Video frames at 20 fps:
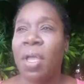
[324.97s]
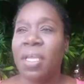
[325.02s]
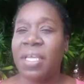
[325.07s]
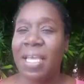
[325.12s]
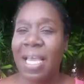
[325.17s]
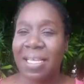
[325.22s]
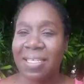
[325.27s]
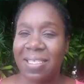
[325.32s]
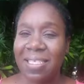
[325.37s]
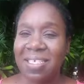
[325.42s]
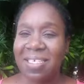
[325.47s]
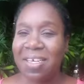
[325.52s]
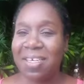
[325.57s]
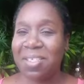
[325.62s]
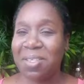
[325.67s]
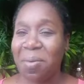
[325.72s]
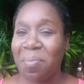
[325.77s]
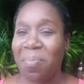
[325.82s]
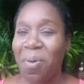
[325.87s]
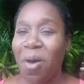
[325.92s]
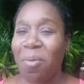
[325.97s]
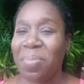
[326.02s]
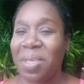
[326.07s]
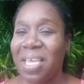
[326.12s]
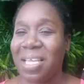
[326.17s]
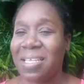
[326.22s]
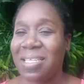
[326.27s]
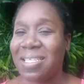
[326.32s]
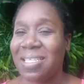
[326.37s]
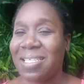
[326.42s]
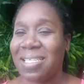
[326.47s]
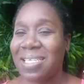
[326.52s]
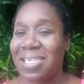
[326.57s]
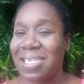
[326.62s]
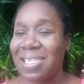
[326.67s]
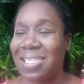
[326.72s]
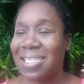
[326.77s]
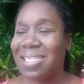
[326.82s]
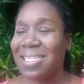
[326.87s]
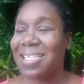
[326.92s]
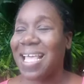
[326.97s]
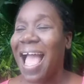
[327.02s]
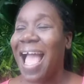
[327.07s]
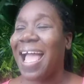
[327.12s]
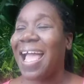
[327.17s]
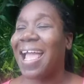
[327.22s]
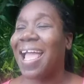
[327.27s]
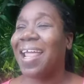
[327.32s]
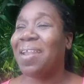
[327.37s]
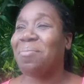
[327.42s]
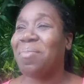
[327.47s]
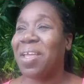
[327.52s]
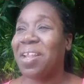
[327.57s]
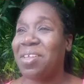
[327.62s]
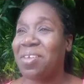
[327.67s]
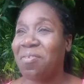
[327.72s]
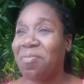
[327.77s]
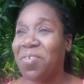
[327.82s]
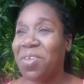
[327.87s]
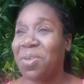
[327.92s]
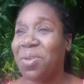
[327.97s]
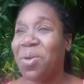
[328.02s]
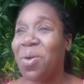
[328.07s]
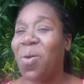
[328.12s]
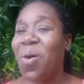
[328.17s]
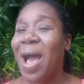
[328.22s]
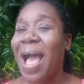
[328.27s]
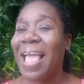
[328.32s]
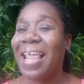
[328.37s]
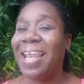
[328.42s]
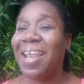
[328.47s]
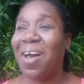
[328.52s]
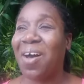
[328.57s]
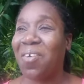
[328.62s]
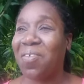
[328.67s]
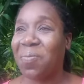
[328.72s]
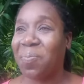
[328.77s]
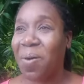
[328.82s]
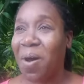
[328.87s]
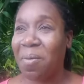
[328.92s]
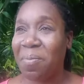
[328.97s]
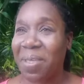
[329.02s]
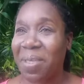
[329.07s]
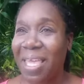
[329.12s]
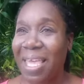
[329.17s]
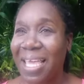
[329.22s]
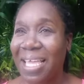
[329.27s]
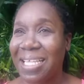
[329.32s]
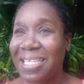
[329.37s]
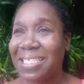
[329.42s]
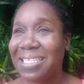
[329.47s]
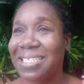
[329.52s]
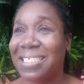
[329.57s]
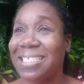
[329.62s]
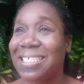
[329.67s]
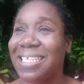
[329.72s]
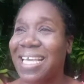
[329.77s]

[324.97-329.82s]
yes, these are some pumpkin seeds, and many of you know I love pumpkins.